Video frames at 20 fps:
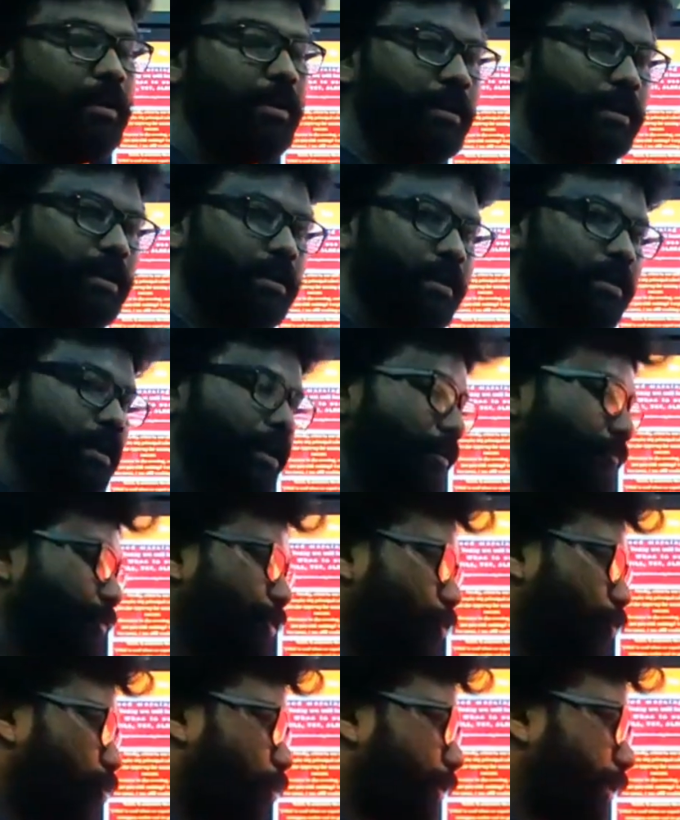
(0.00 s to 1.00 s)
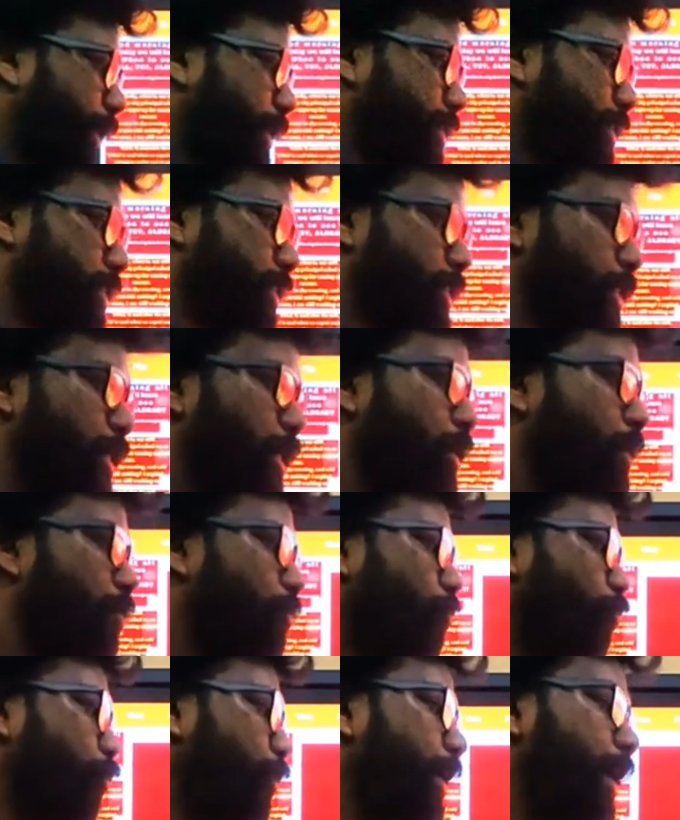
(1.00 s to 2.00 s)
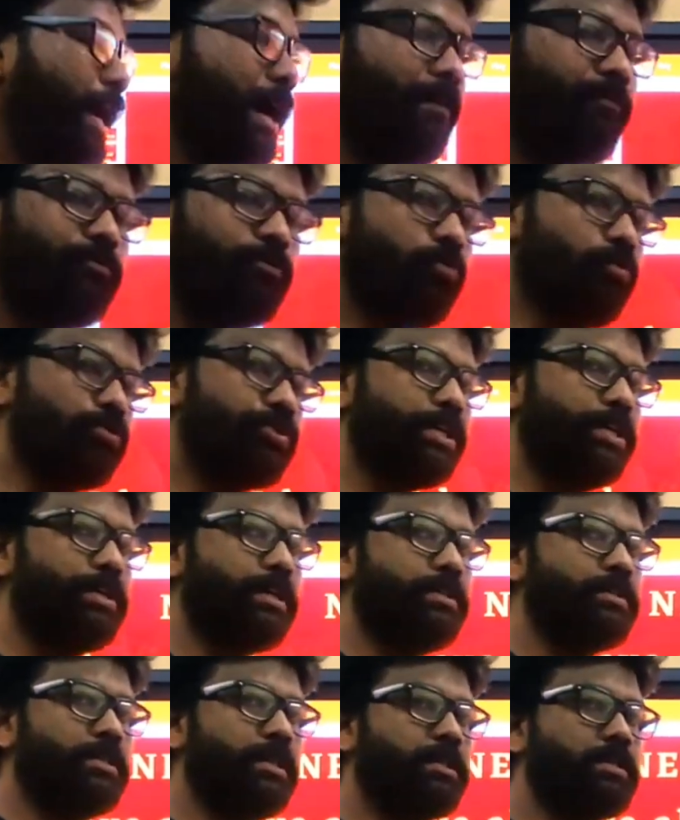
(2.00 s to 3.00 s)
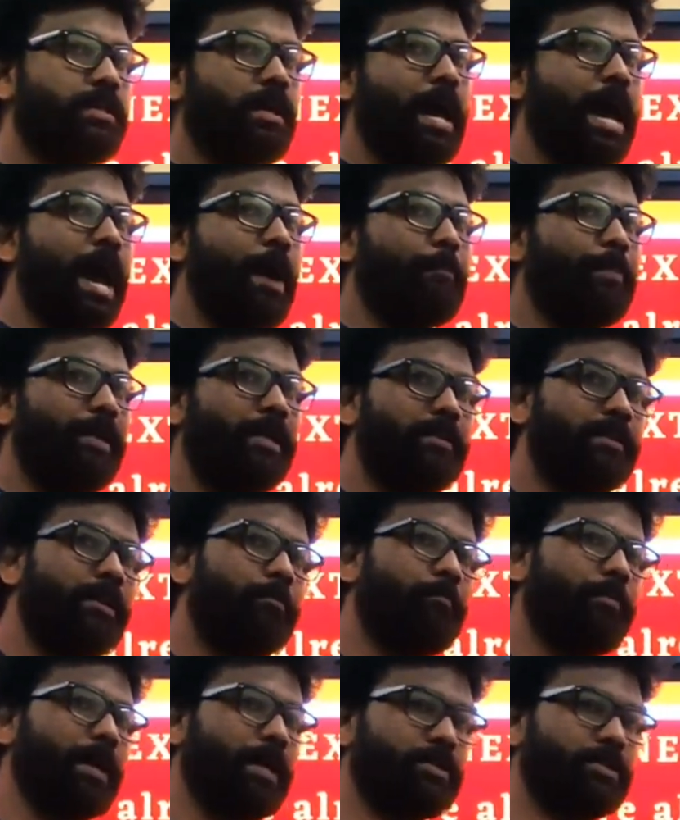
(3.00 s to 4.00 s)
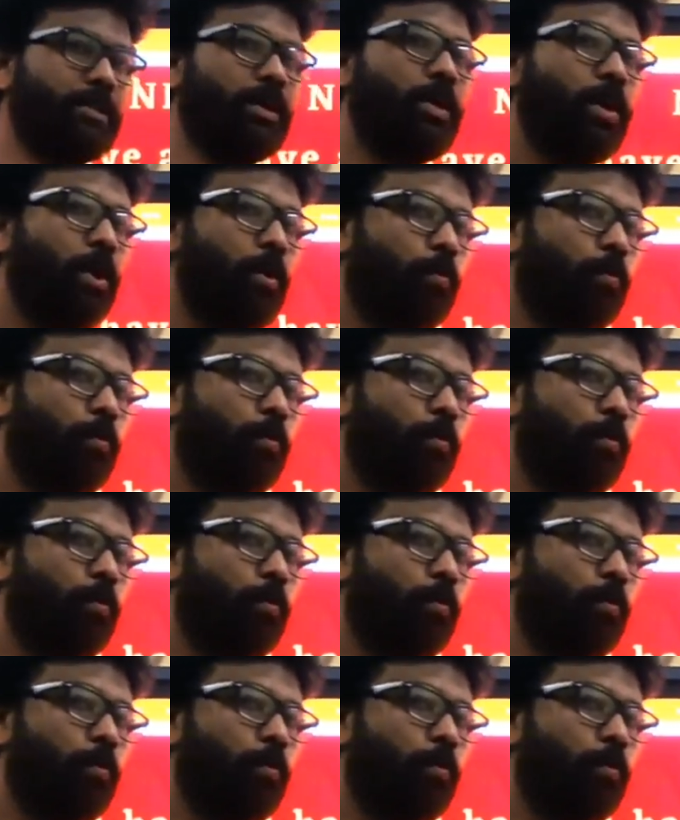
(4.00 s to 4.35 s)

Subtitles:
Here, if you notice, we have two sentences happened in the past.